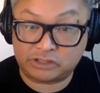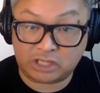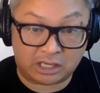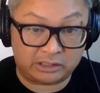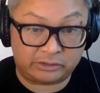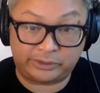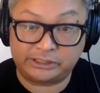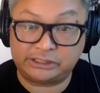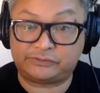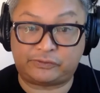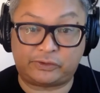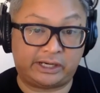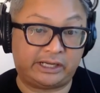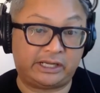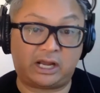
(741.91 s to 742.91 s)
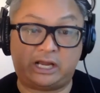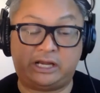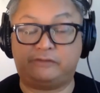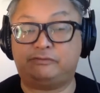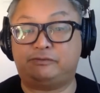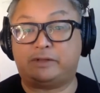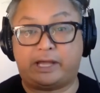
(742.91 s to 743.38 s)
tolerance for any
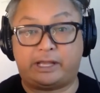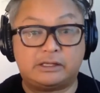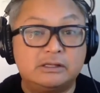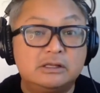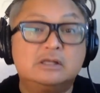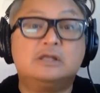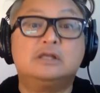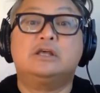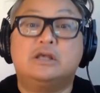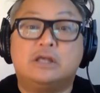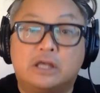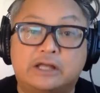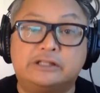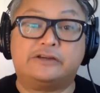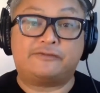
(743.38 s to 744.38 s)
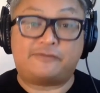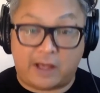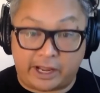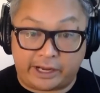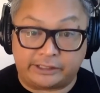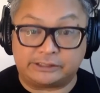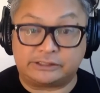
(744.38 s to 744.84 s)
kind of like
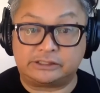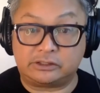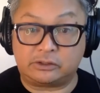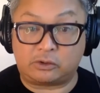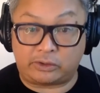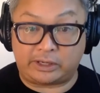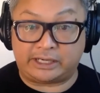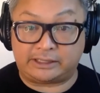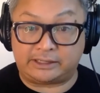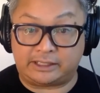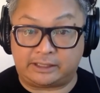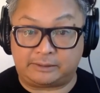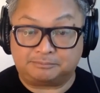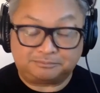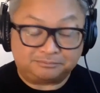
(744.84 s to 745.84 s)
defiance or anything.